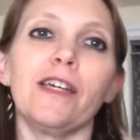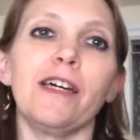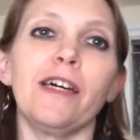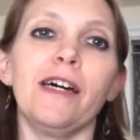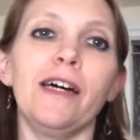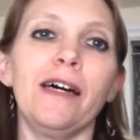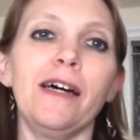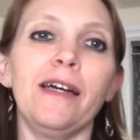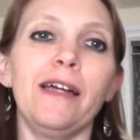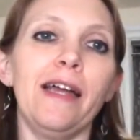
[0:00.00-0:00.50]

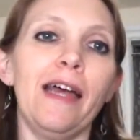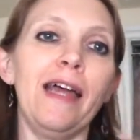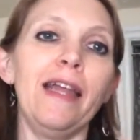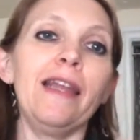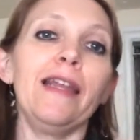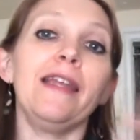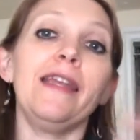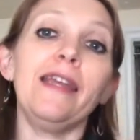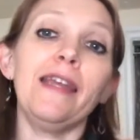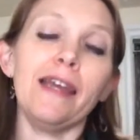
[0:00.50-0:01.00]

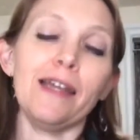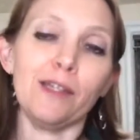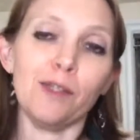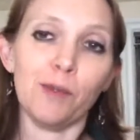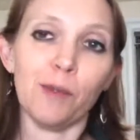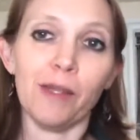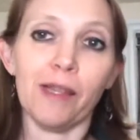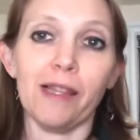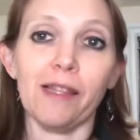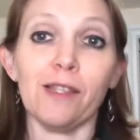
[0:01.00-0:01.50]
and he ends
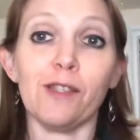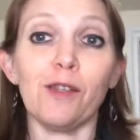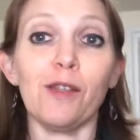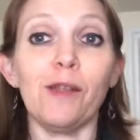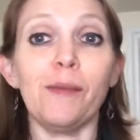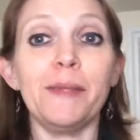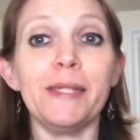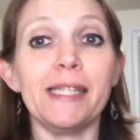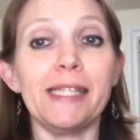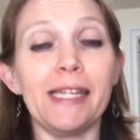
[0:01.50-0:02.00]
with, so
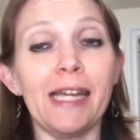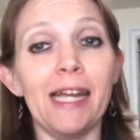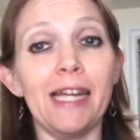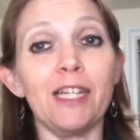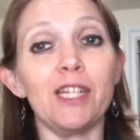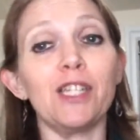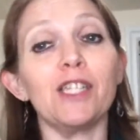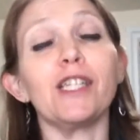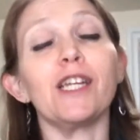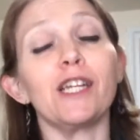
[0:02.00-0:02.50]
let me stay.
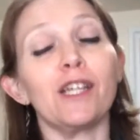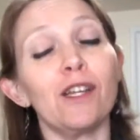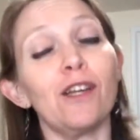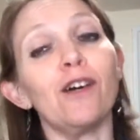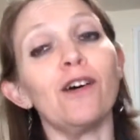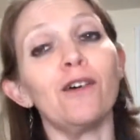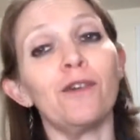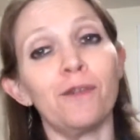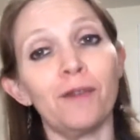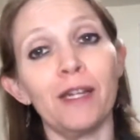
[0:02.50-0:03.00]
And she's like,
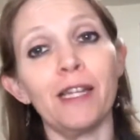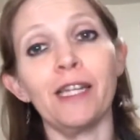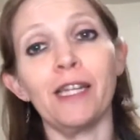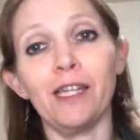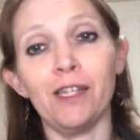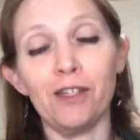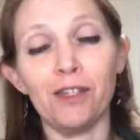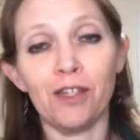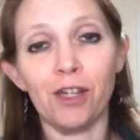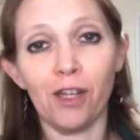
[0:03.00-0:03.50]
no,
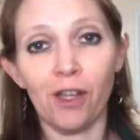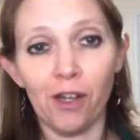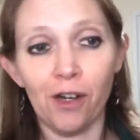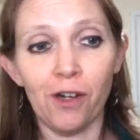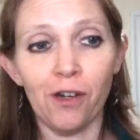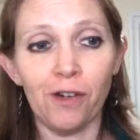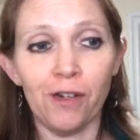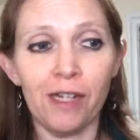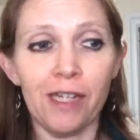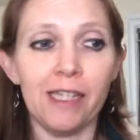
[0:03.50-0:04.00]
really, you should
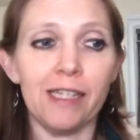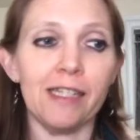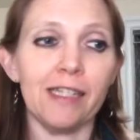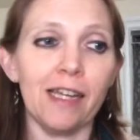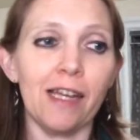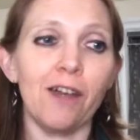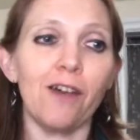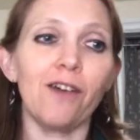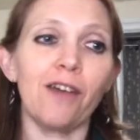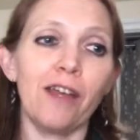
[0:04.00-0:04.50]
go. And he's
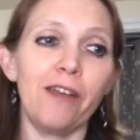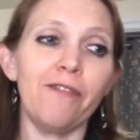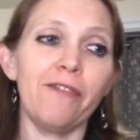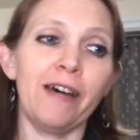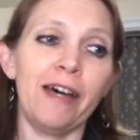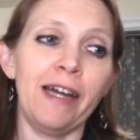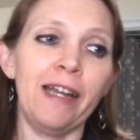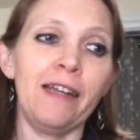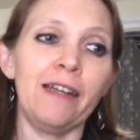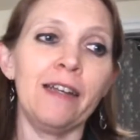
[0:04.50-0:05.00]
like, okay,
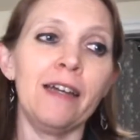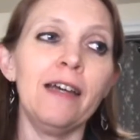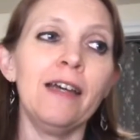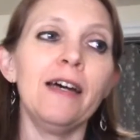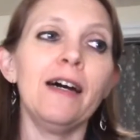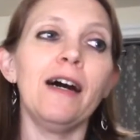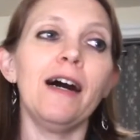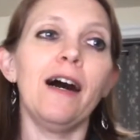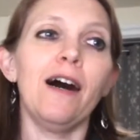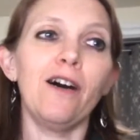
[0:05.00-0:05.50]
fine,
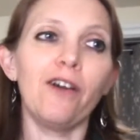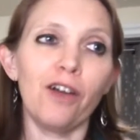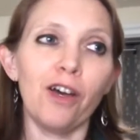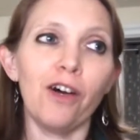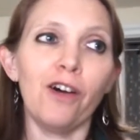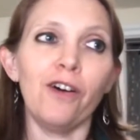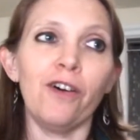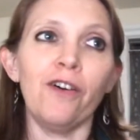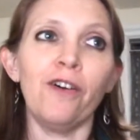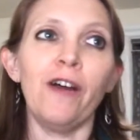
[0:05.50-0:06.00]
I'll
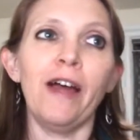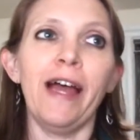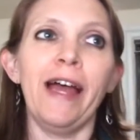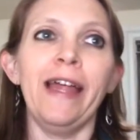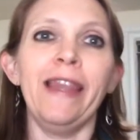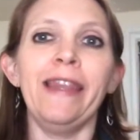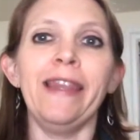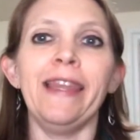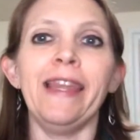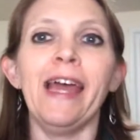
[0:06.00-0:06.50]
go.
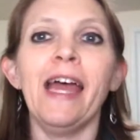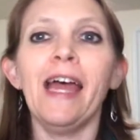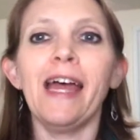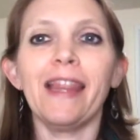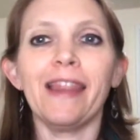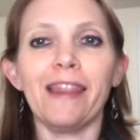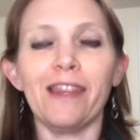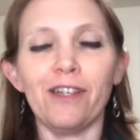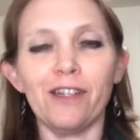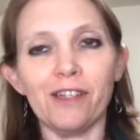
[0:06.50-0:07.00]
And
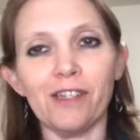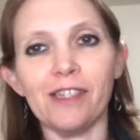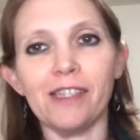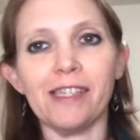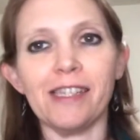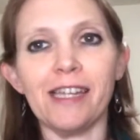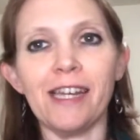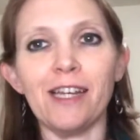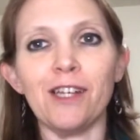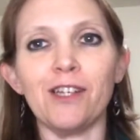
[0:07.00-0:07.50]
there's the
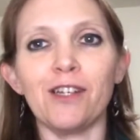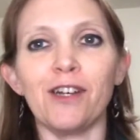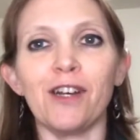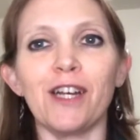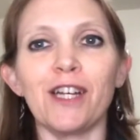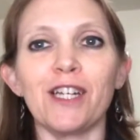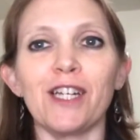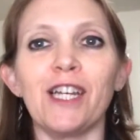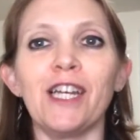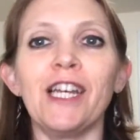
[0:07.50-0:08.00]
stage
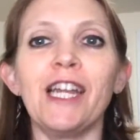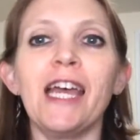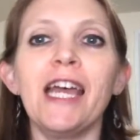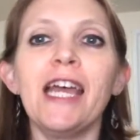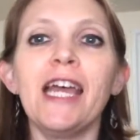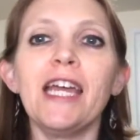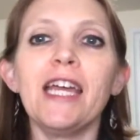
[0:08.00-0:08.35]
direction.